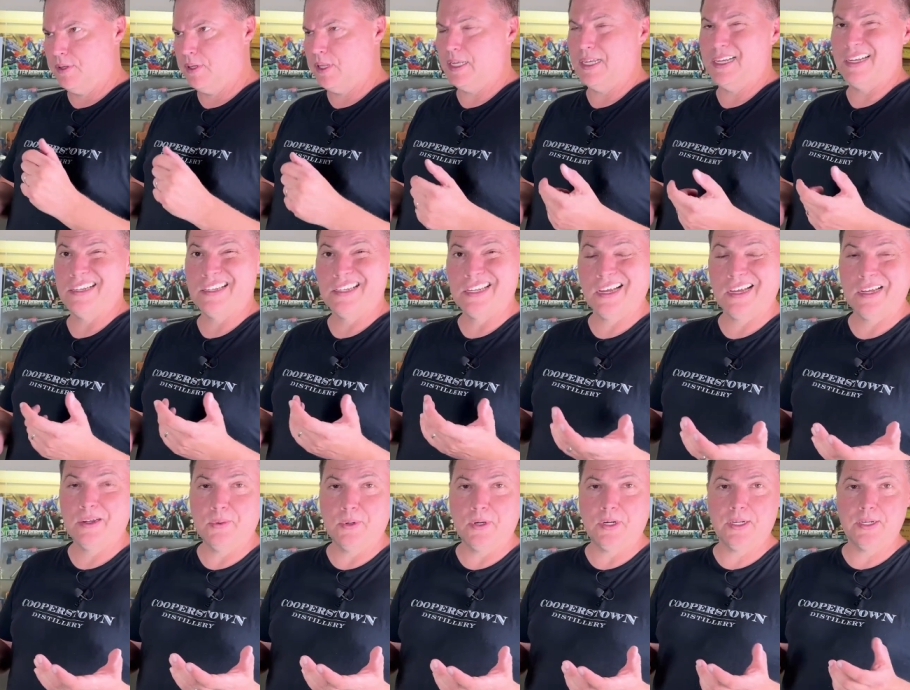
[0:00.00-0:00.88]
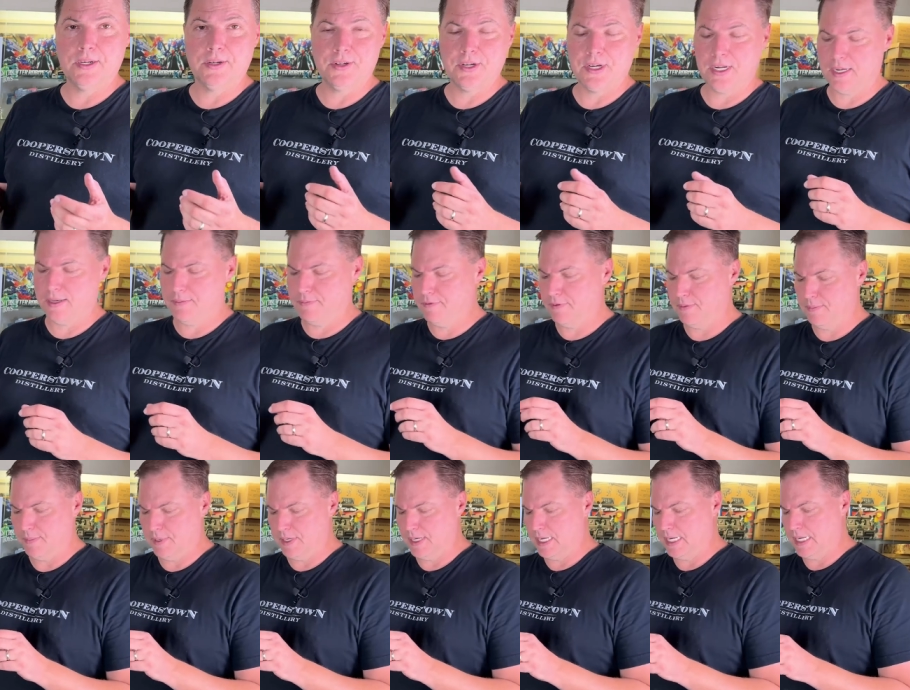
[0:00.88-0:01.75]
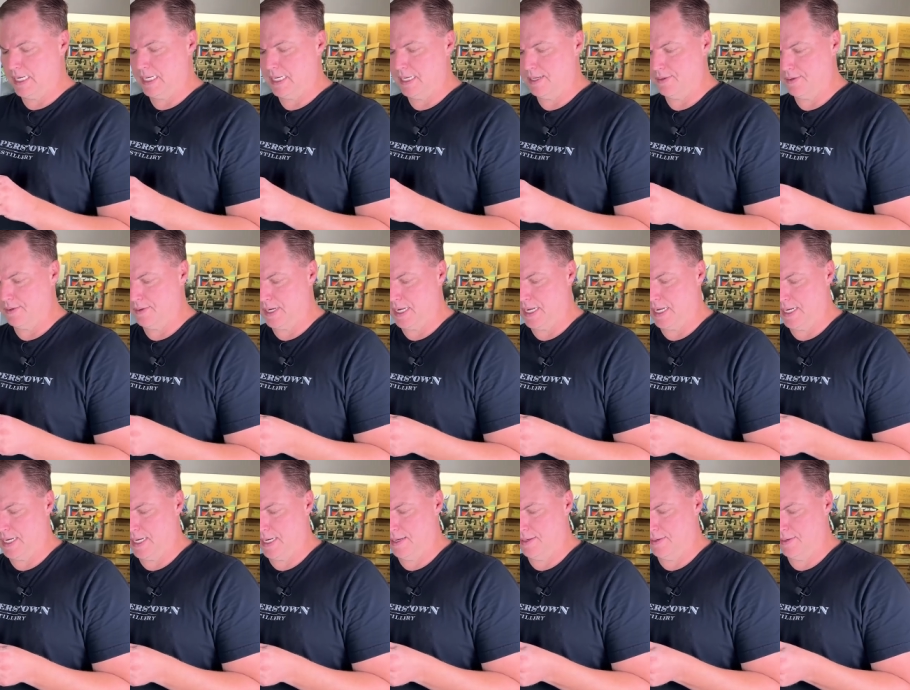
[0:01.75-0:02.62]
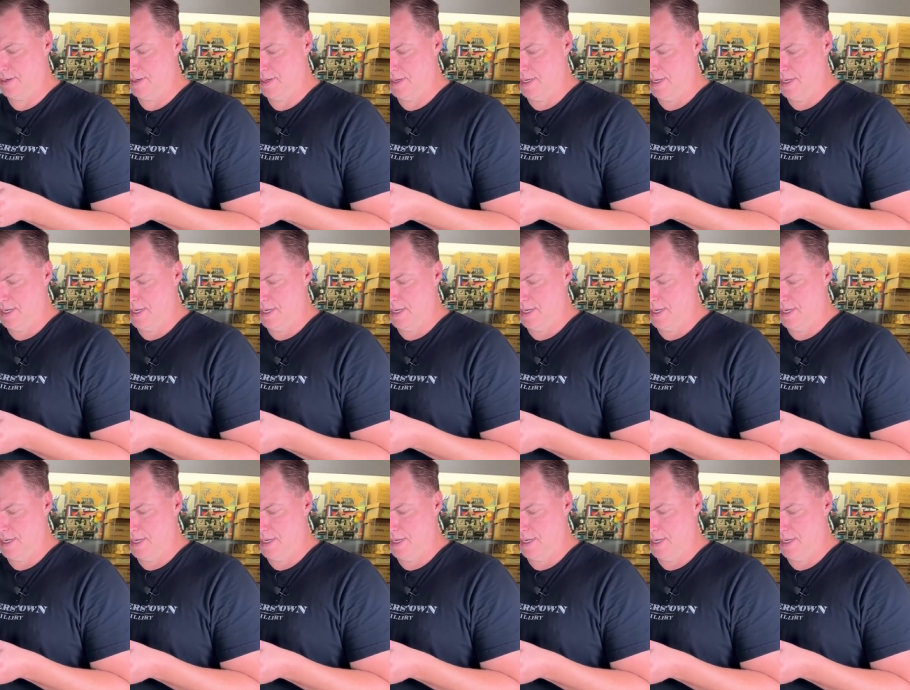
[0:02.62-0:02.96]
like a Taiwan job from the 90s or 80s.